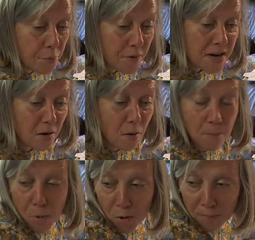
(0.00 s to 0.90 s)
print
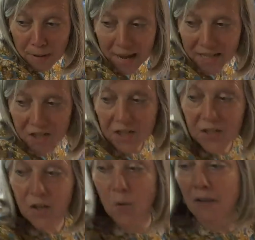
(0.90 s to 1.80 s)
on book
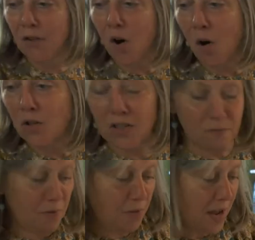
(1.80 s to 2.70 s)
pages. So I've got
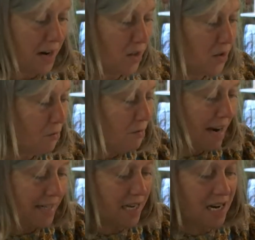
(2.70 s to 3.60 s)
some things
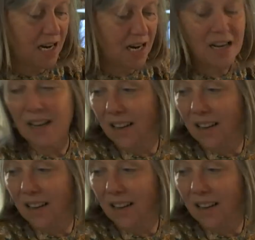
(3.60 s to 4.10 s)
ready